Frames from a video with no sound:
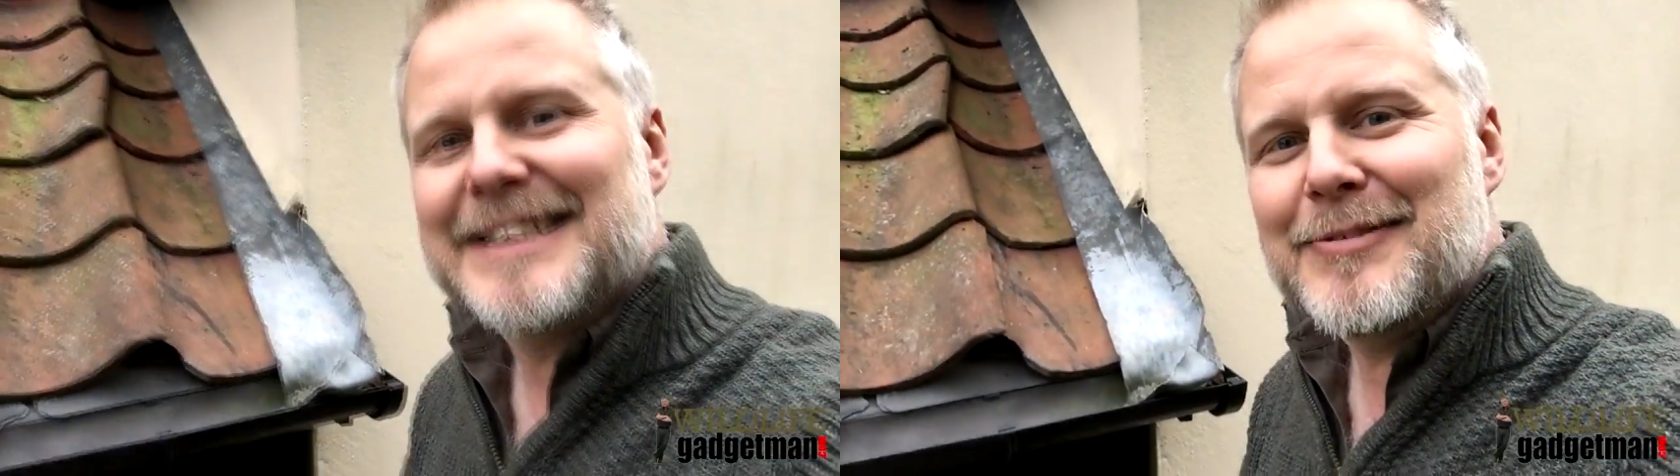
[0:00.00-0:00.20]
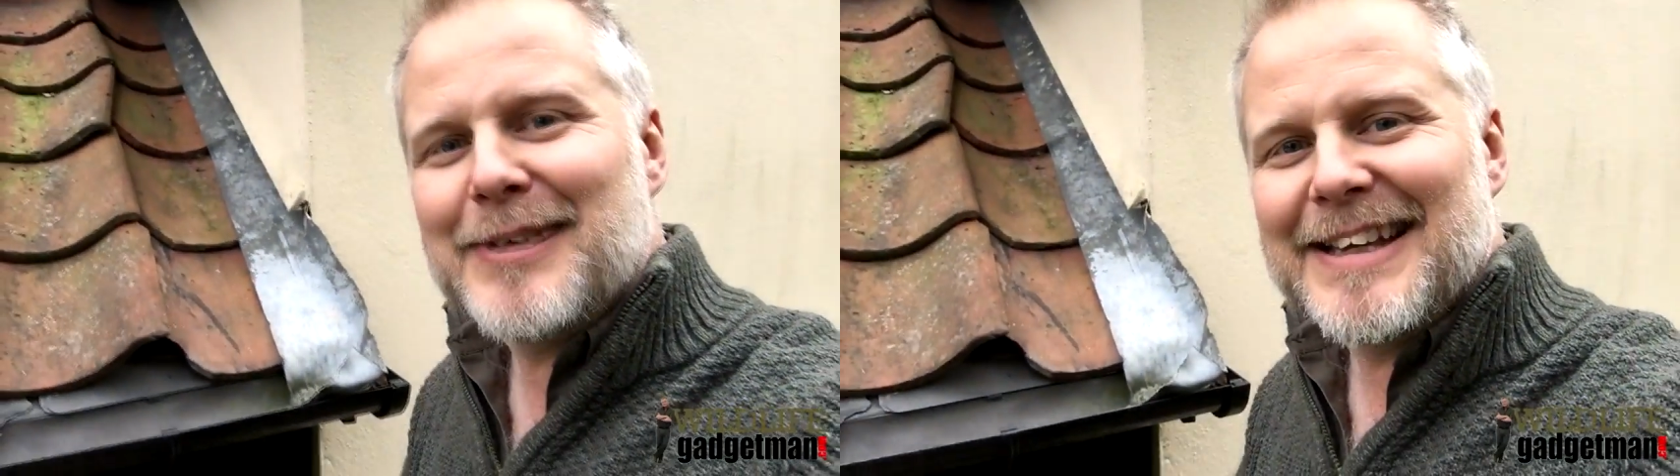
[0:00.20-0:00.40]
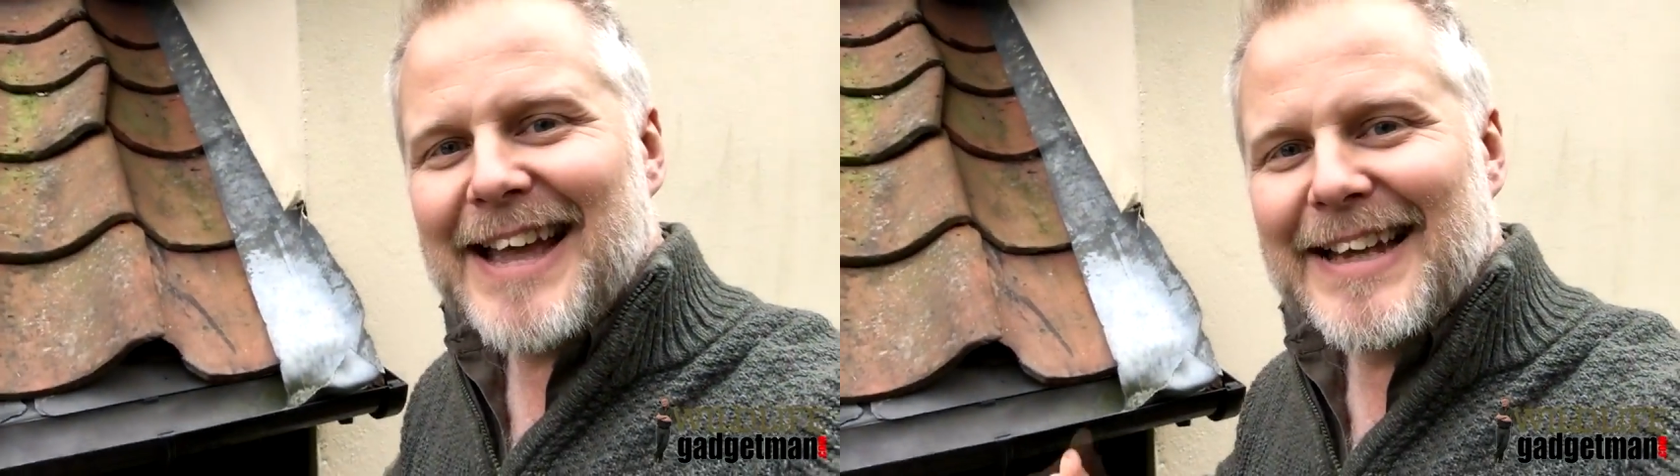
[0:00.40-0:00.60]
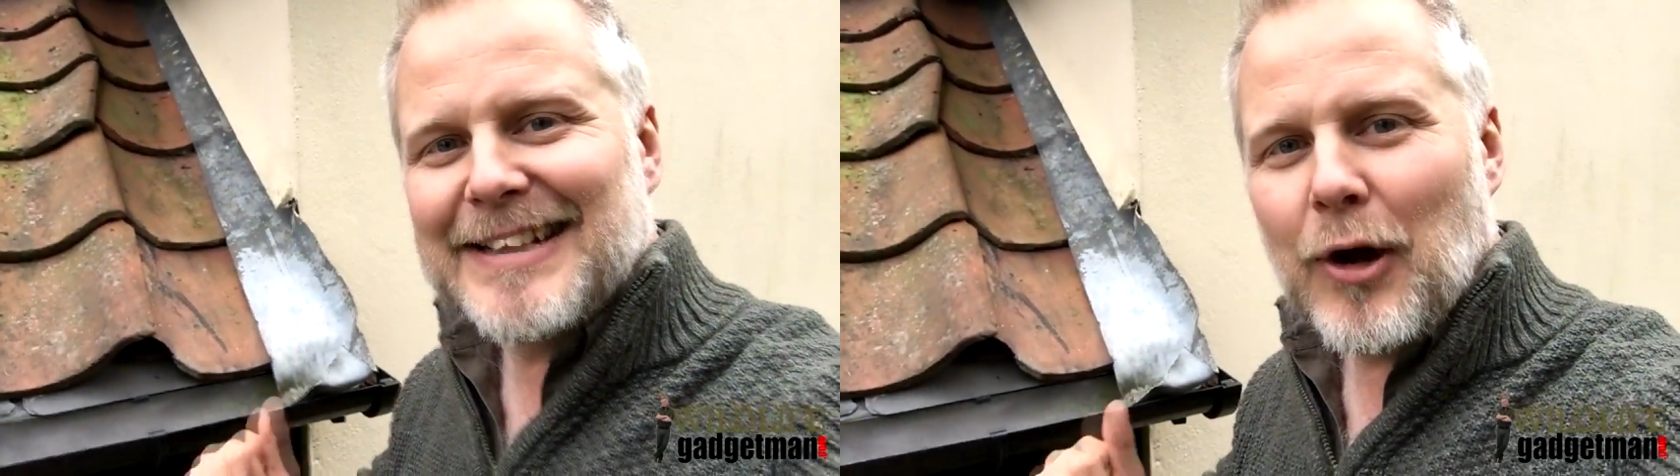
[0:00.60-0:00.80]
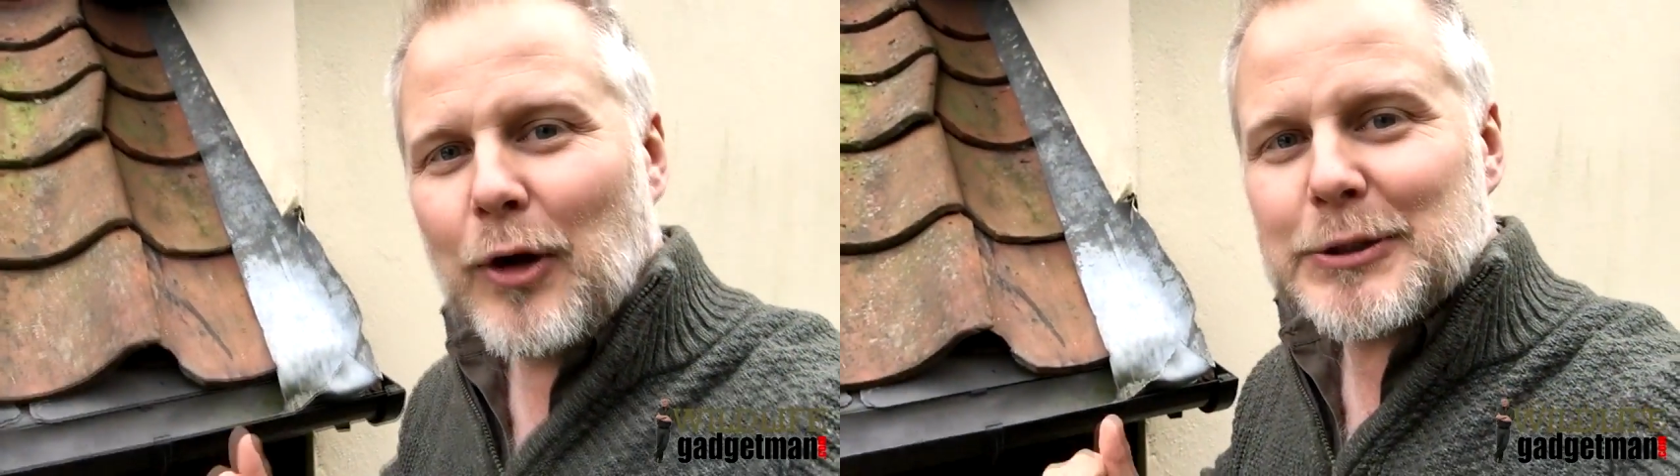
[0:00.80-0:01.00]
see if we can get
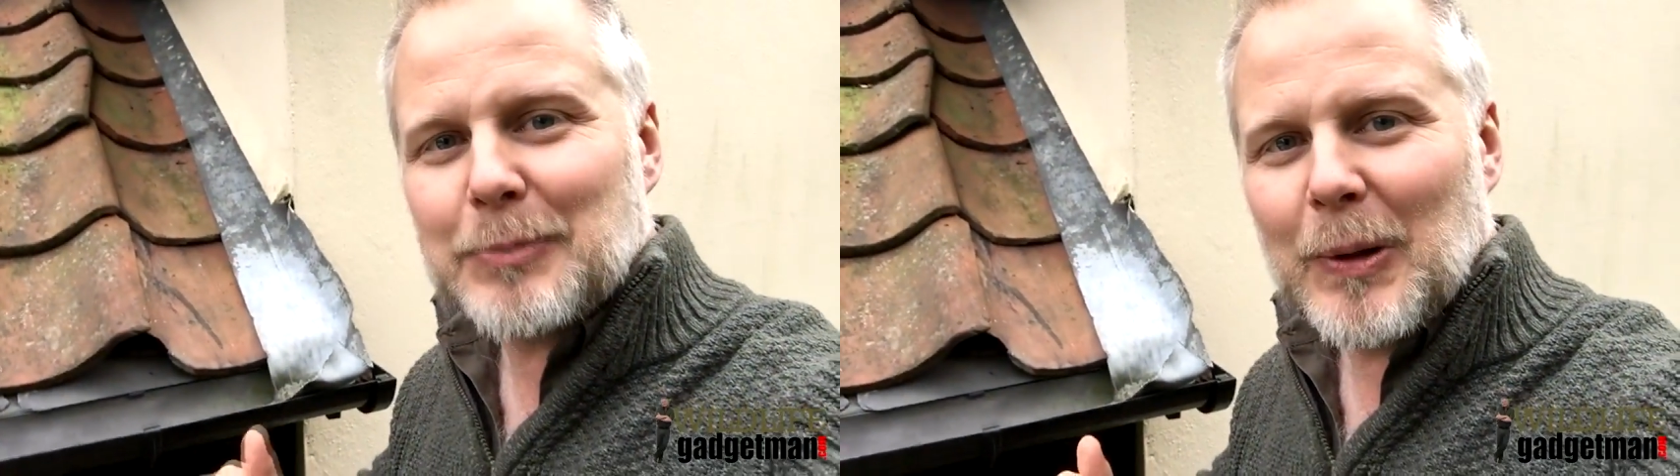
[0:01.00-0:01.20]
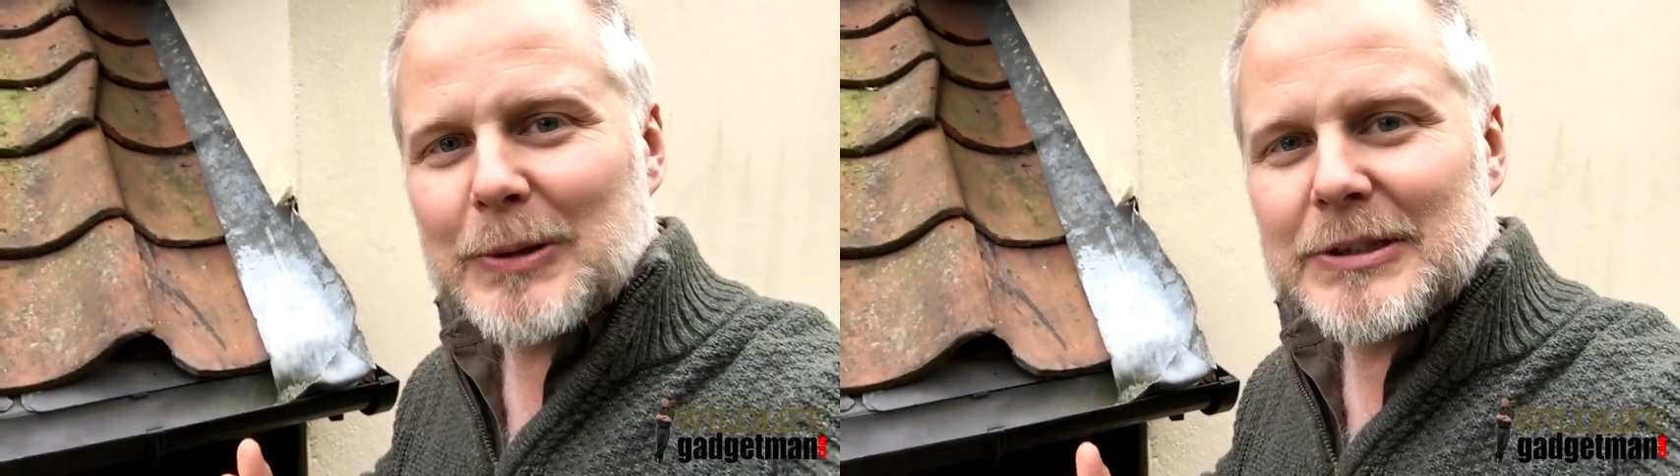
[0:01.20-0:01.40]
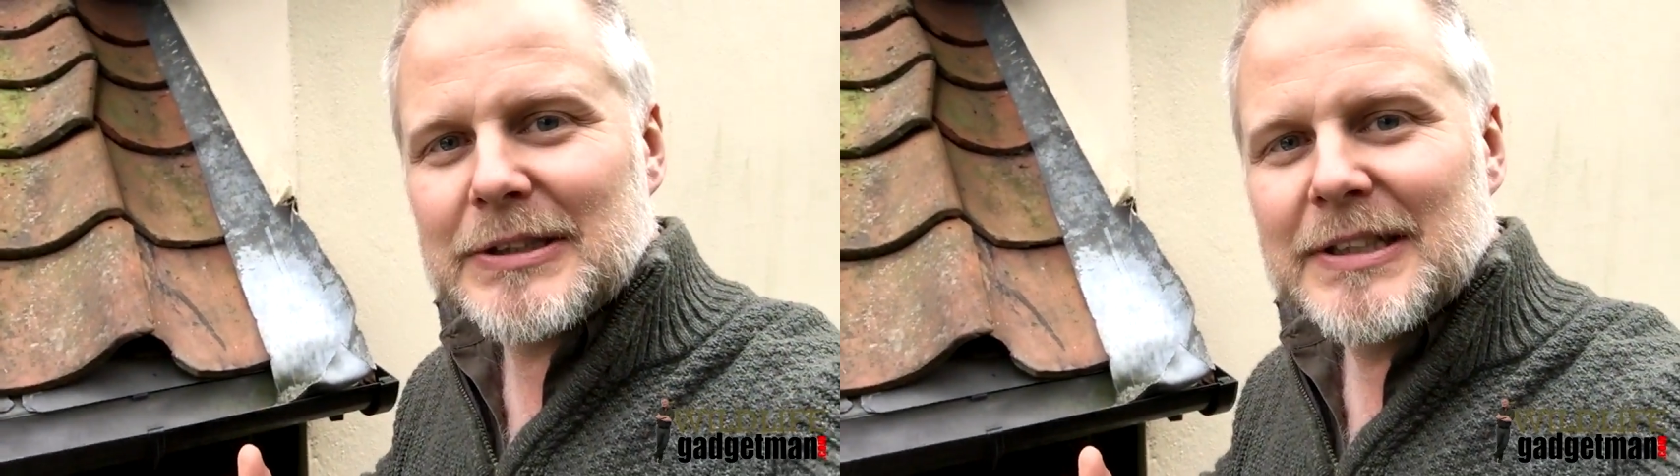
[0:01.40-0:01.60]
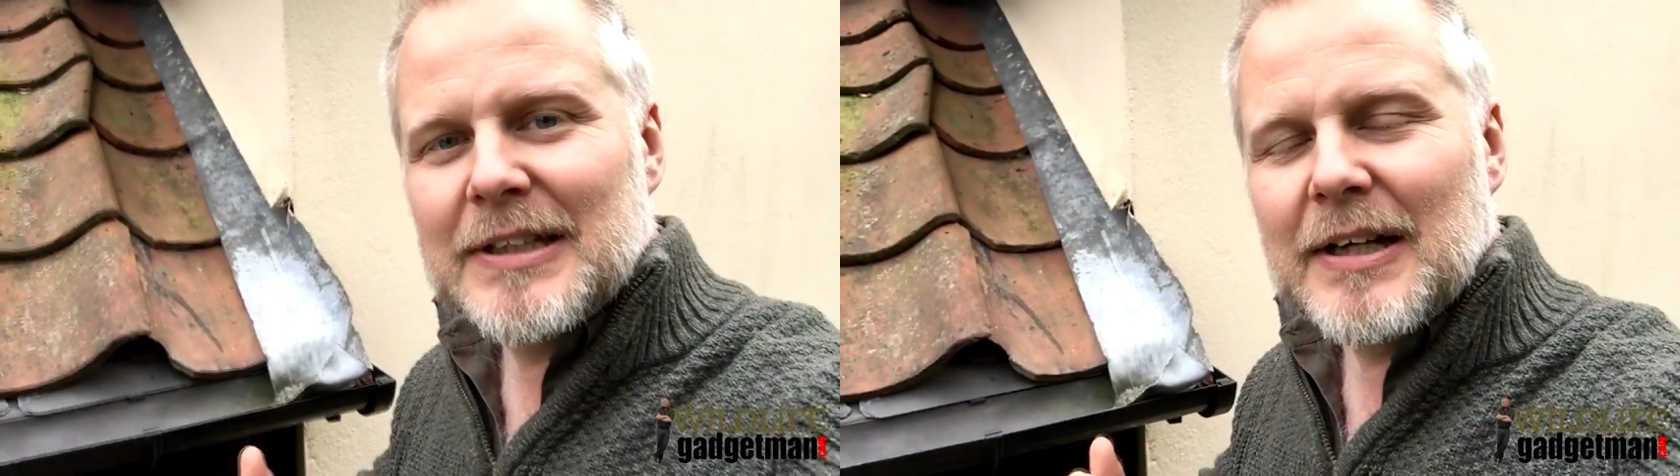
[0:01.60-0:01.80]
any hot spots